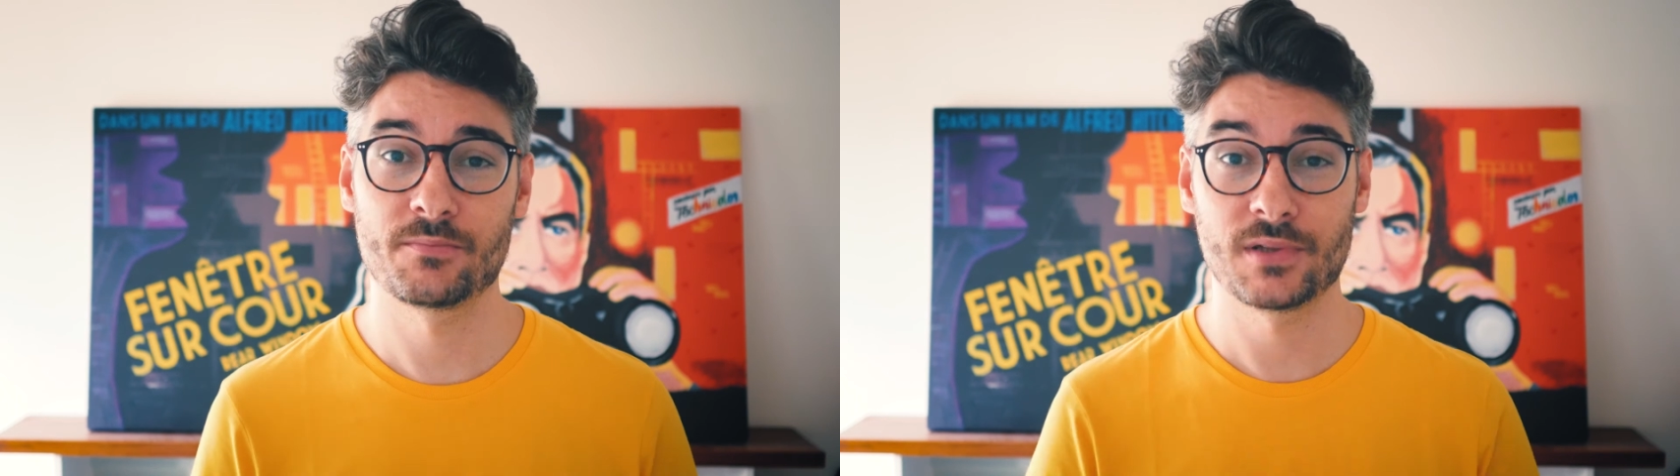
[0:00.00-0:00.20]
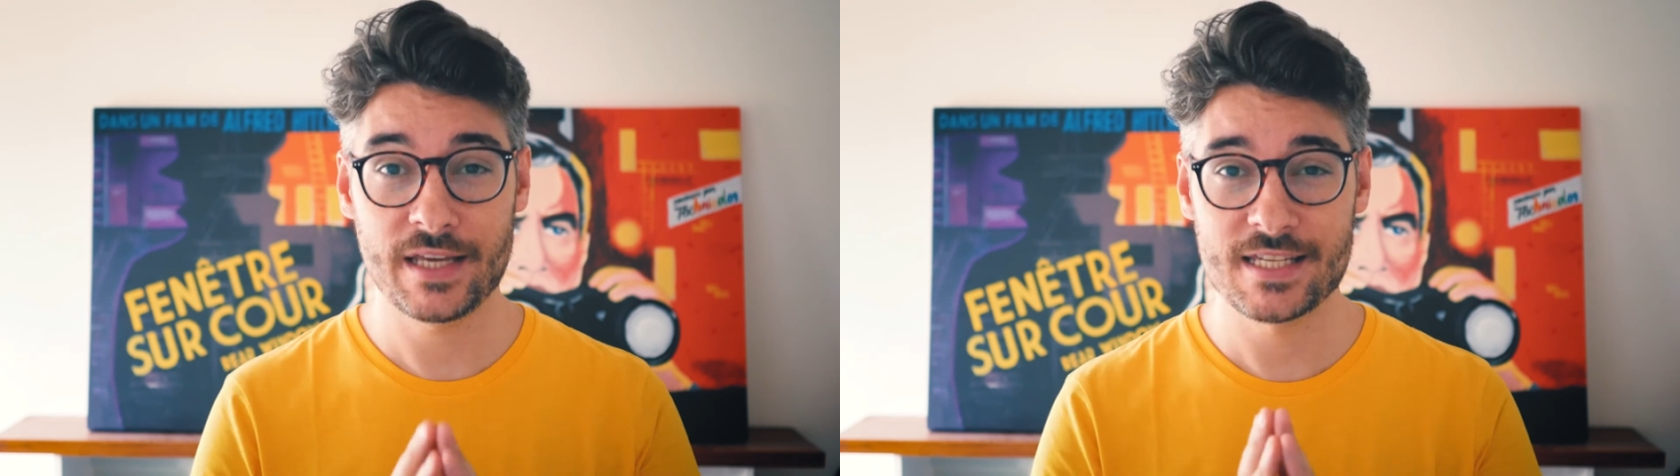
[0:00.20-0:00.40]

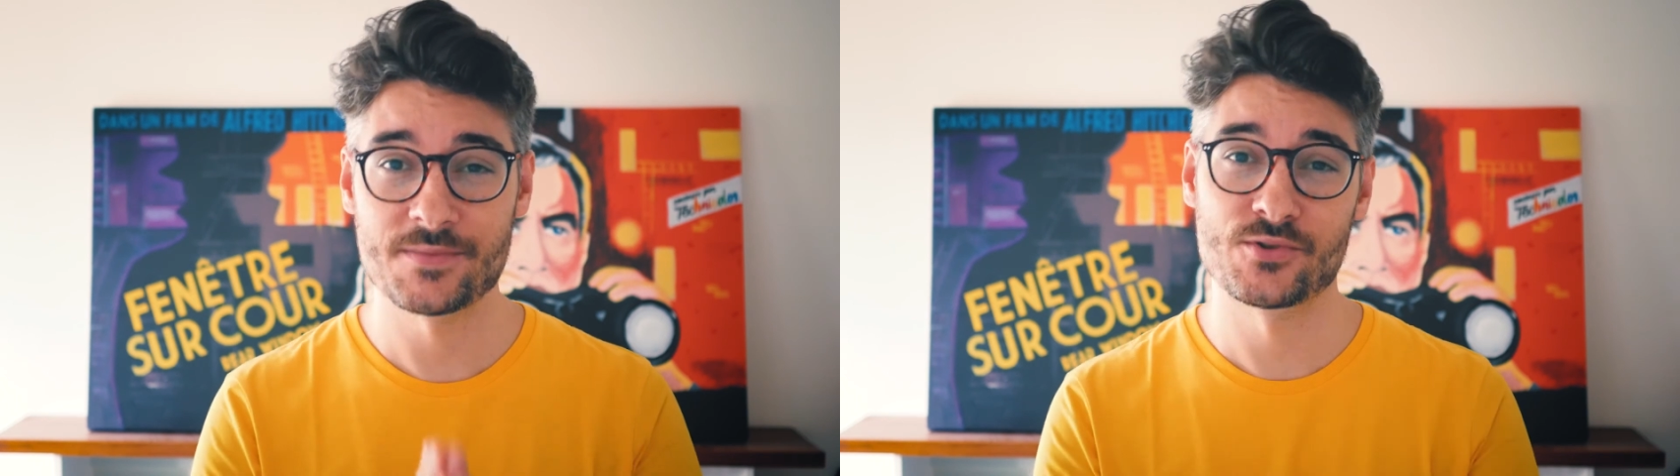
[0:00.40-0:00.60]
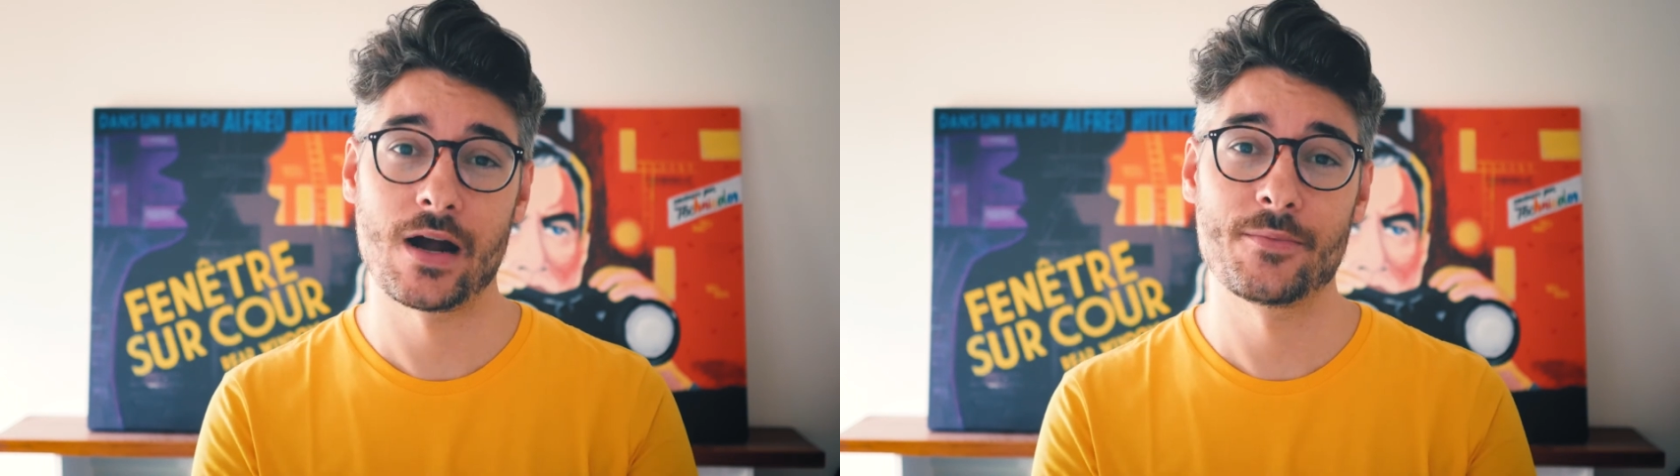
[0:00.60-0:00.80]
Please
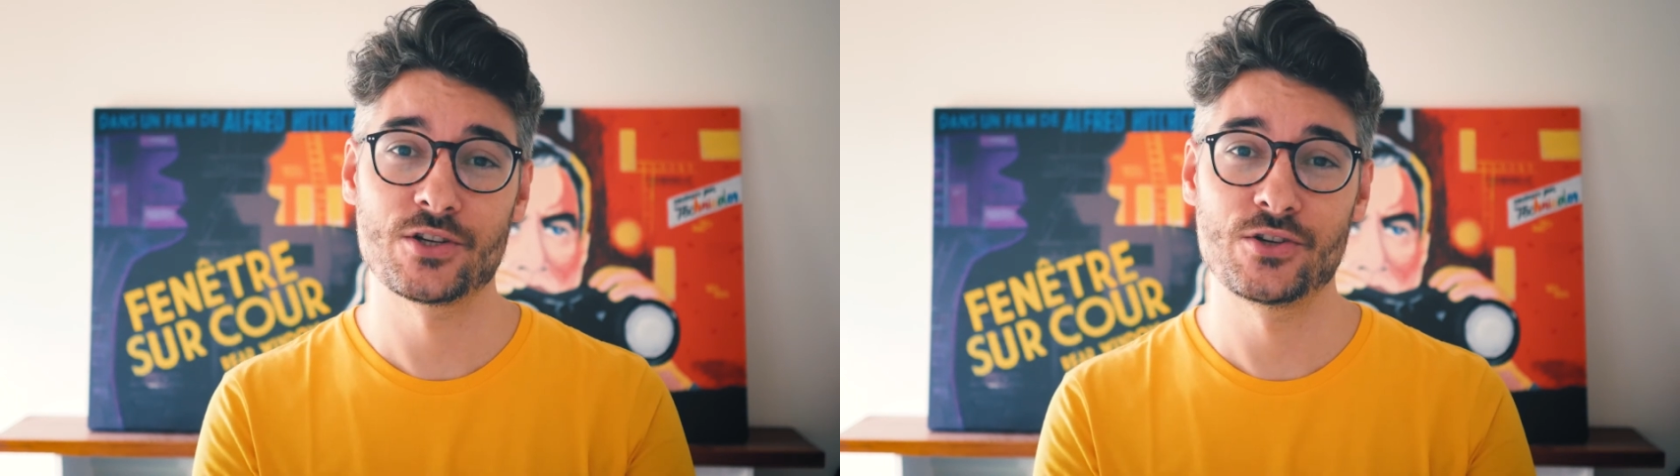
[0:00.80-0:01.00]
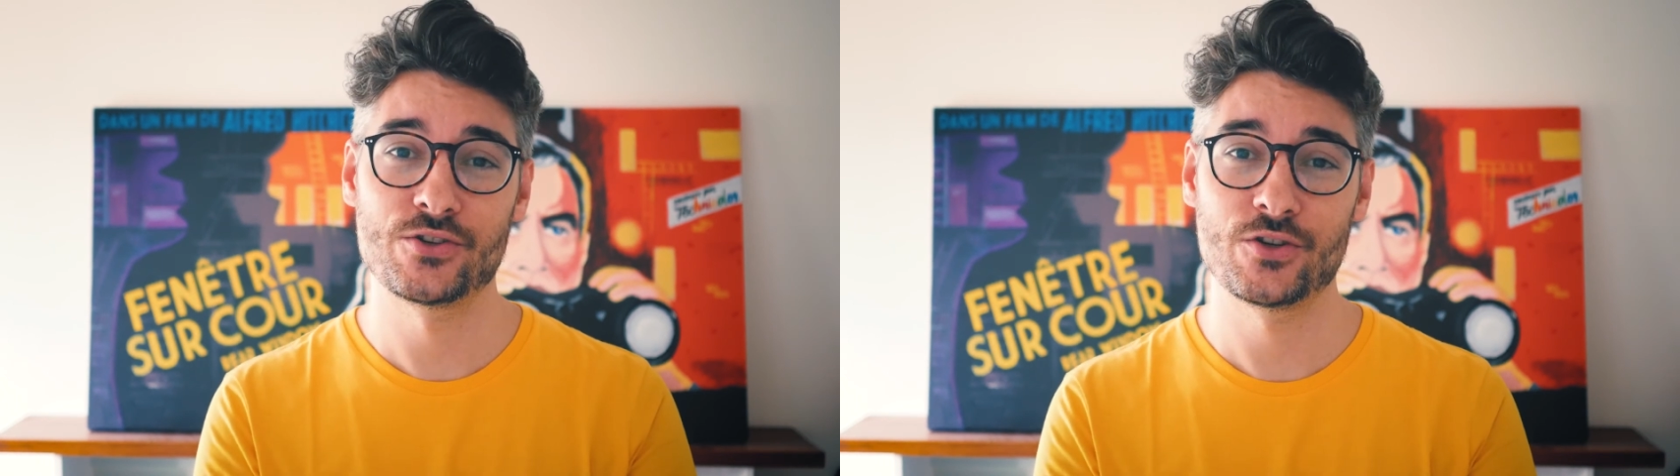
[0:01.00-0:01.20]
subscribe on
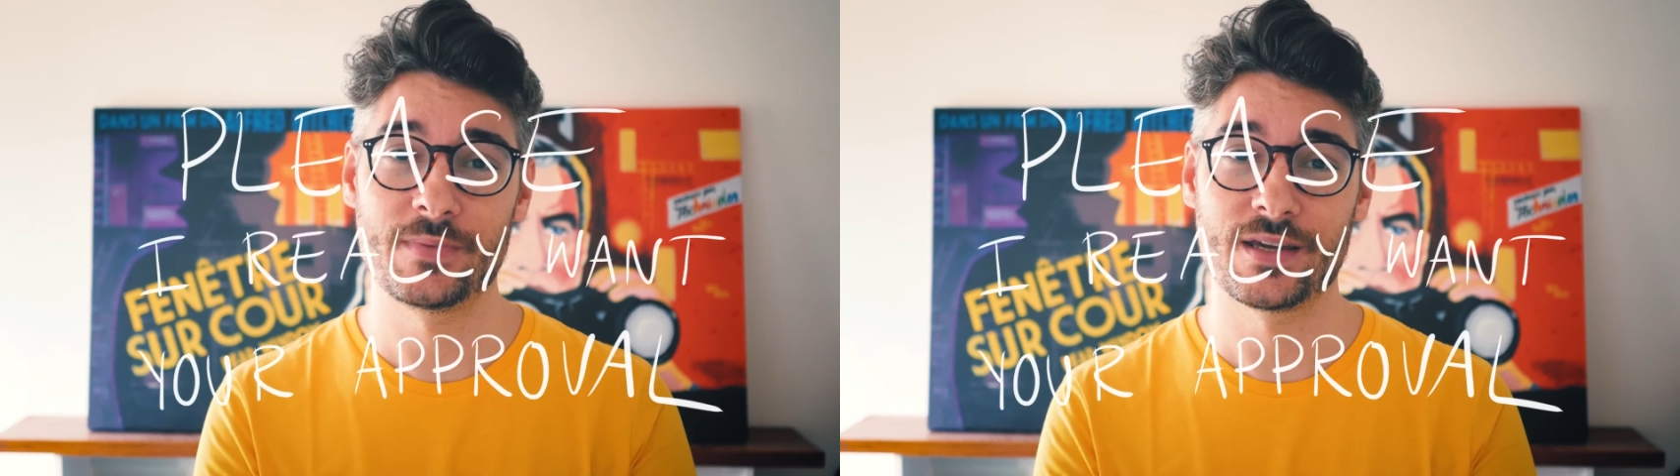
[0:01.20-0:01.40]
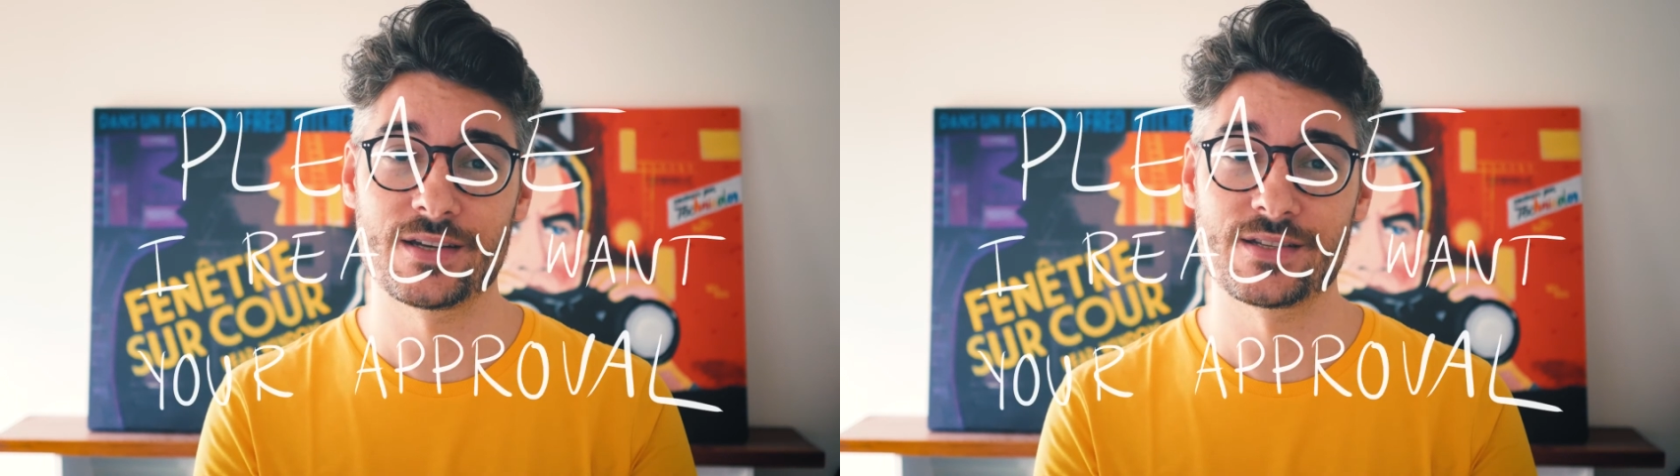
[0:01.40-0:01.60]
YouTube
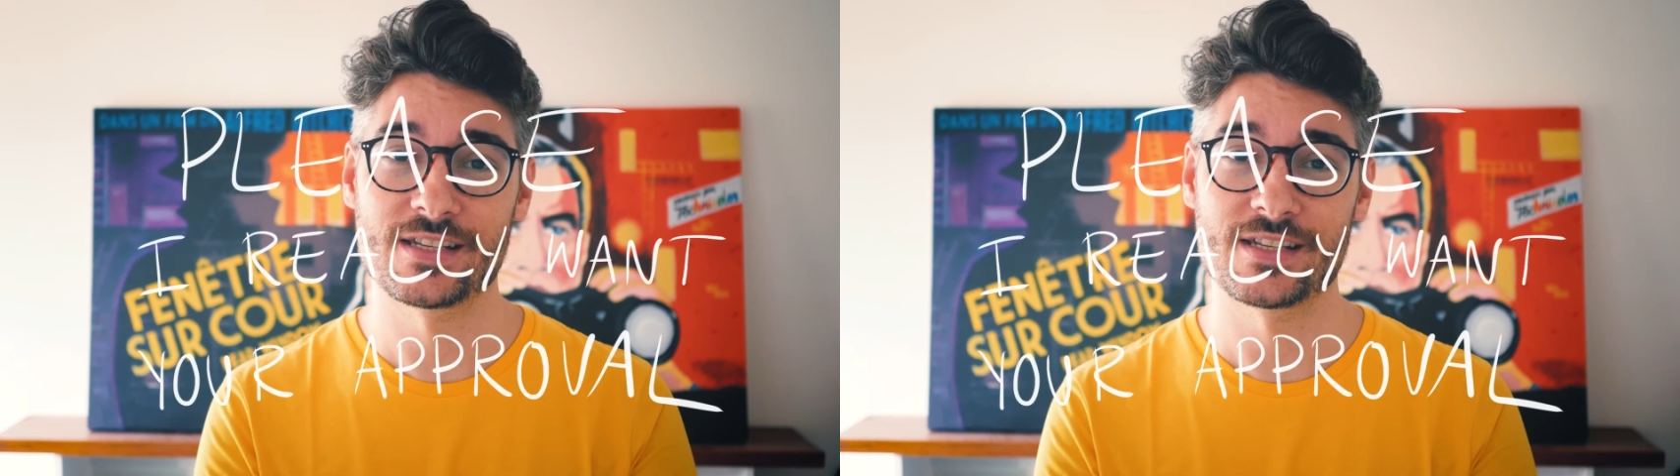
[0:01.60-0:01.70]
because